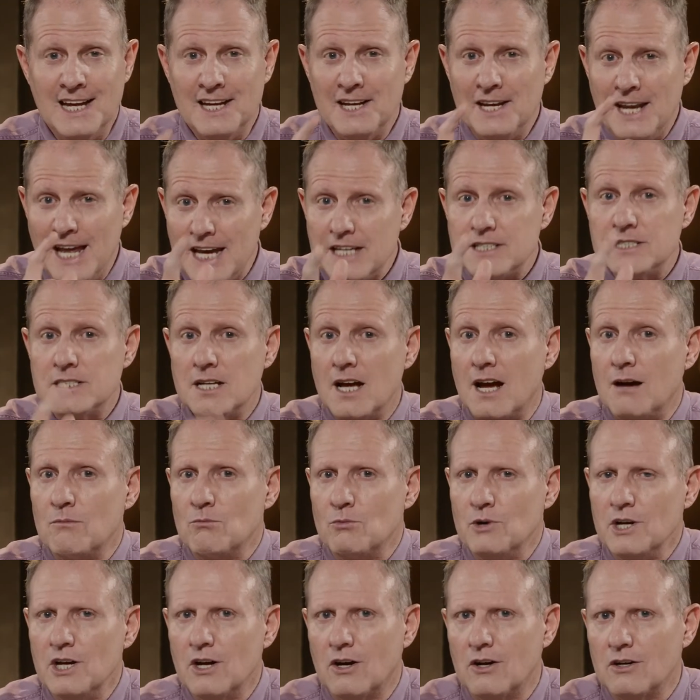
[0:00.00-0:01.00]
Next time
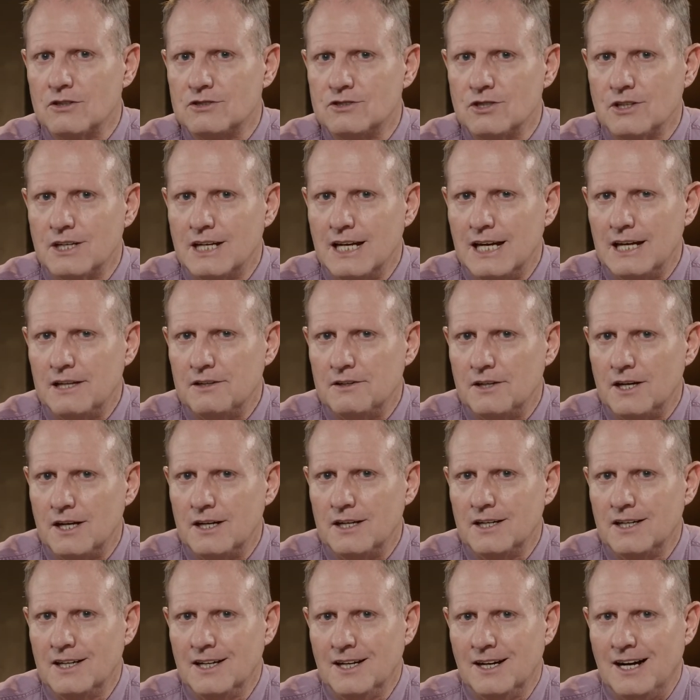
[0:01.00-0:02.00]
we are
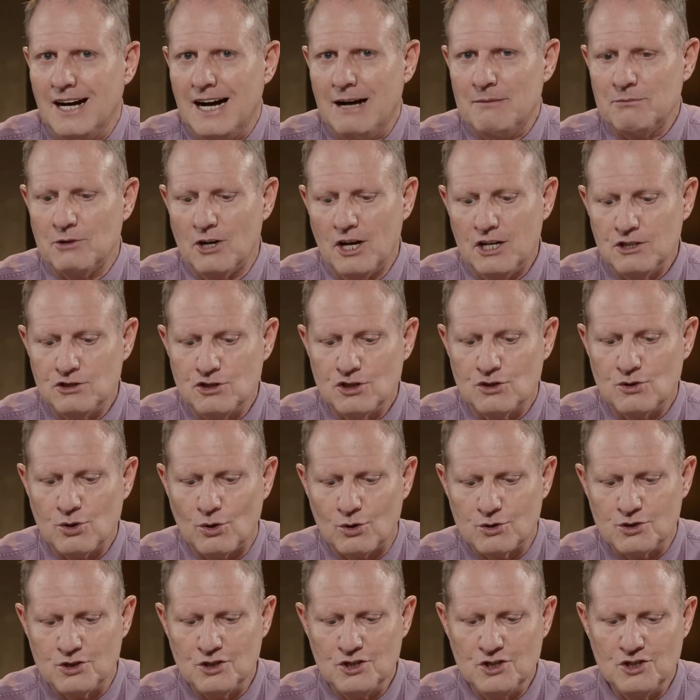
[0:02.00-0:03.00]
together, I'm going to
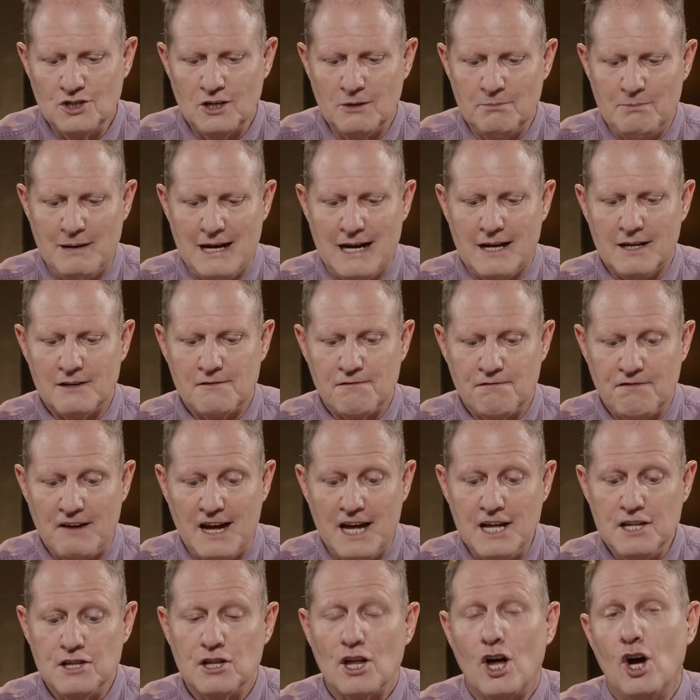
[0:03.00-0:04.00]
talk to you about
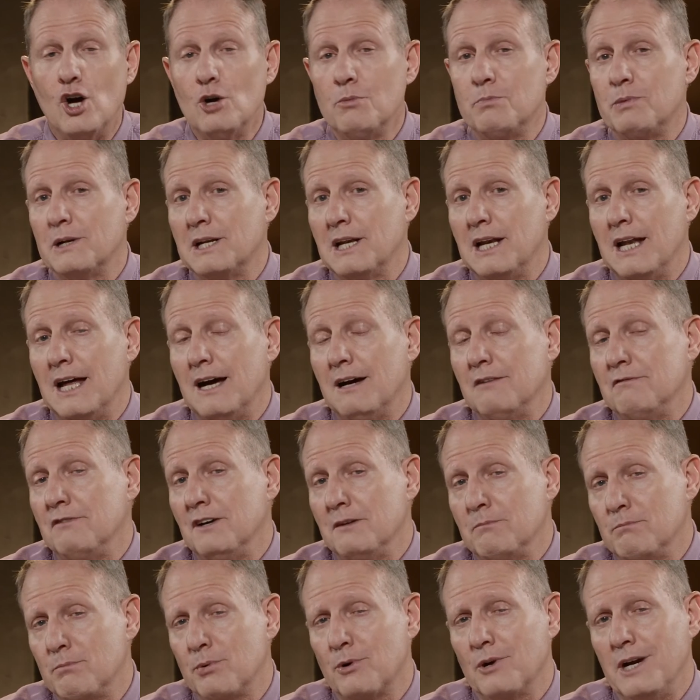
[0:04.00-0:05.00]
faith, hope, and love,
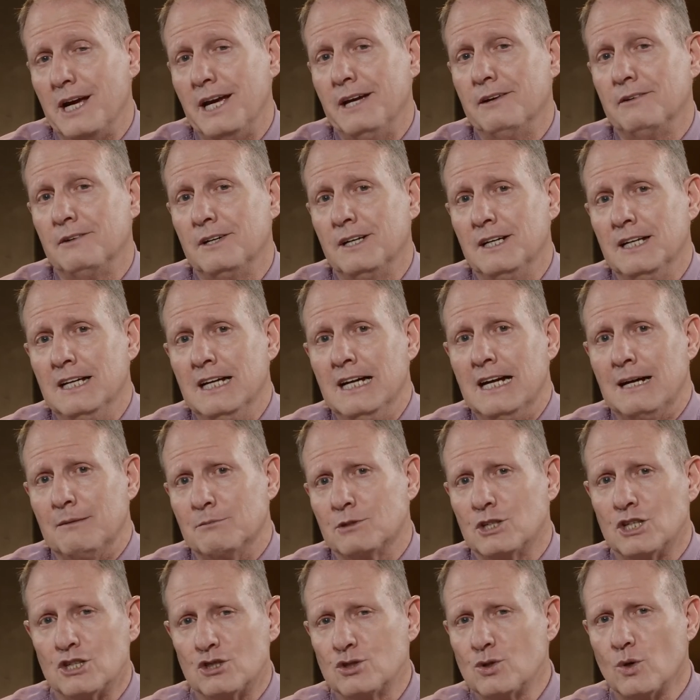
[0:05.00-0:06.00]
and prayer.
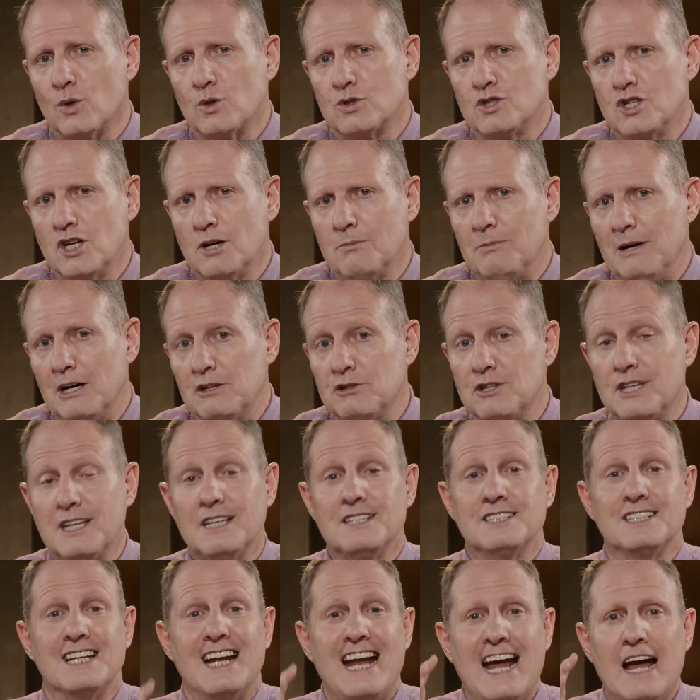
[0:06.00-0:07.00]
I'm going to talk to you about
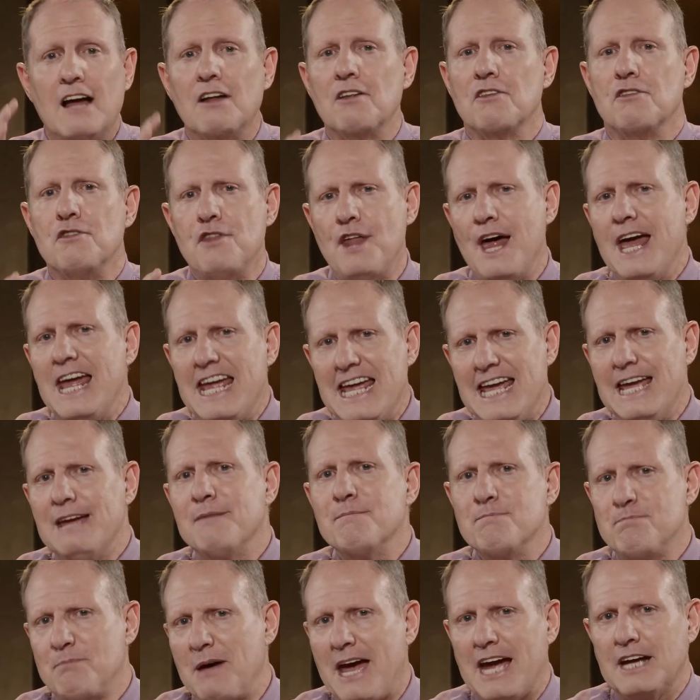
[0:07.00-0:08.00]
things and how they
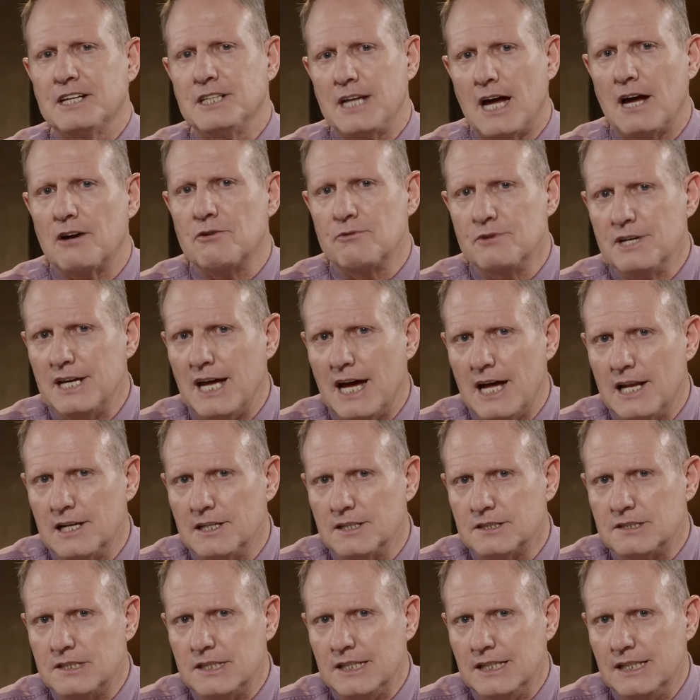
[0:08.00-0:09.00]
impact our
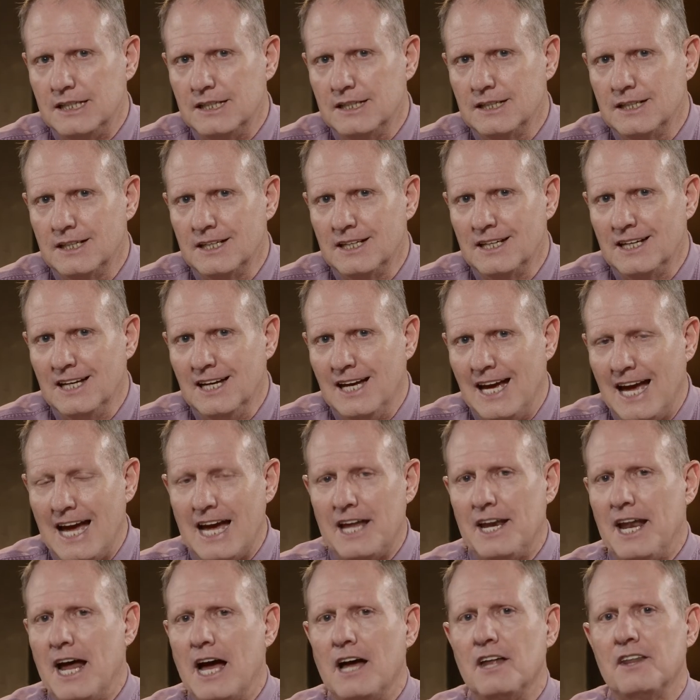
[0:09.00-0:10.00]
reality,
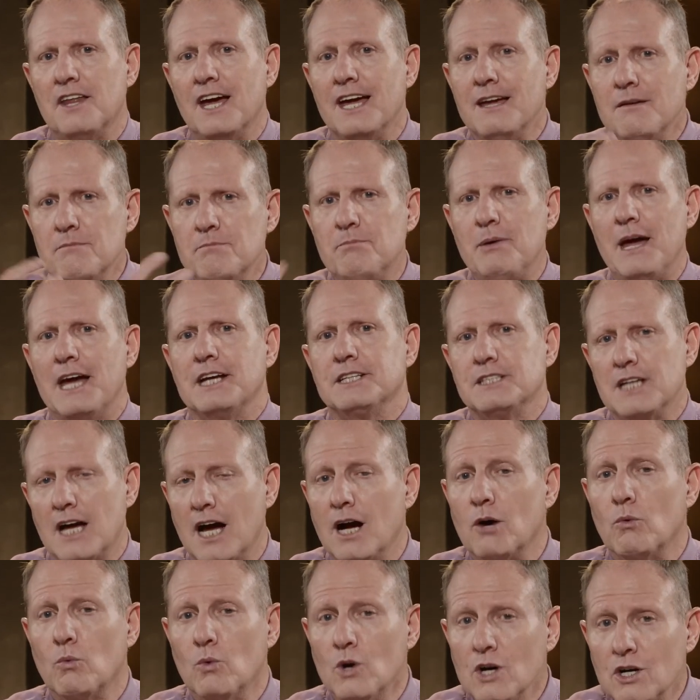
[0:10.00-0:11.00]
and how they impact
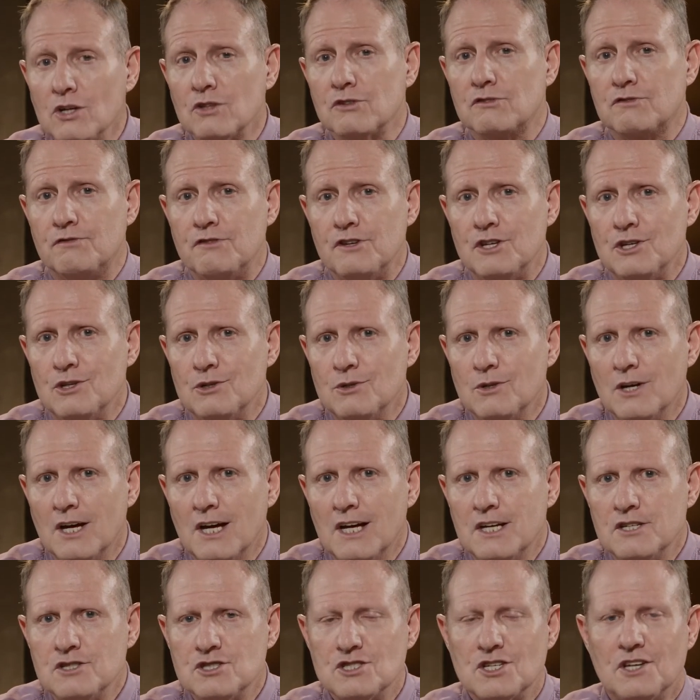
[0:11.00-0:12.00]
our worldview
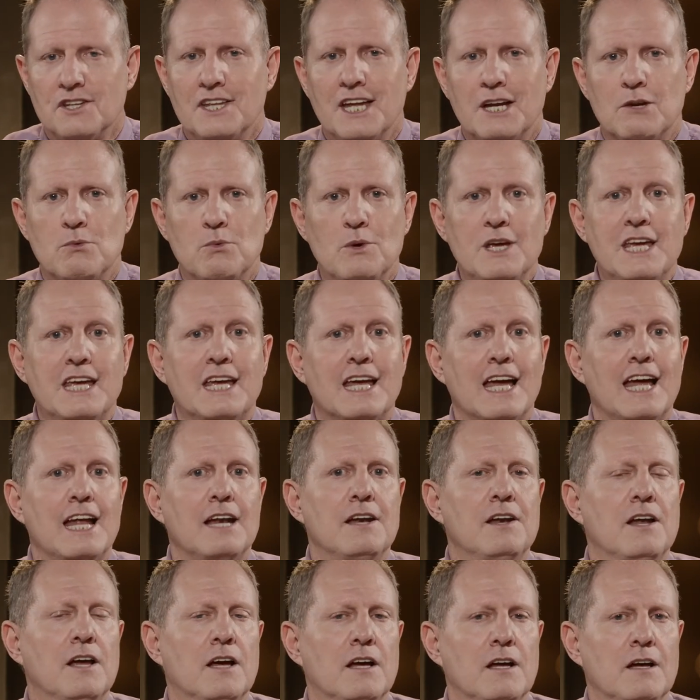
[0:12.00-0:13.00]
so that we
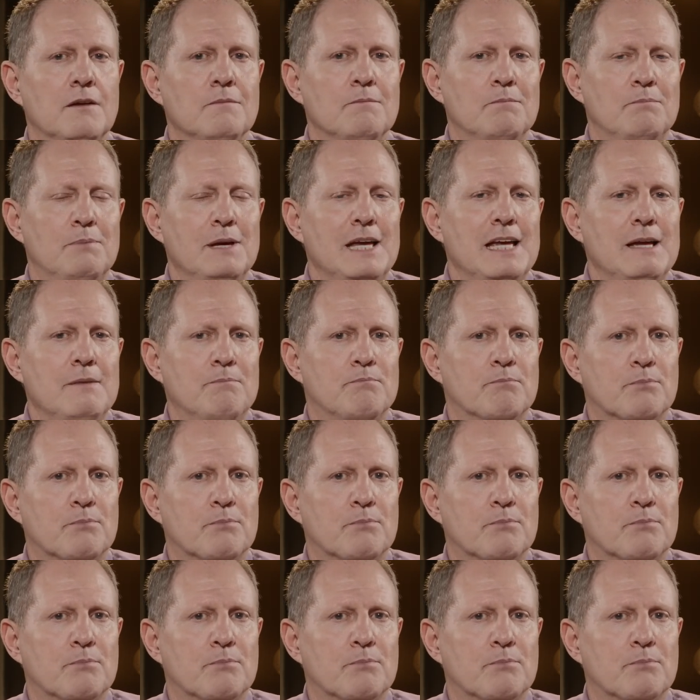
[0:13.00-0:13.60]
can be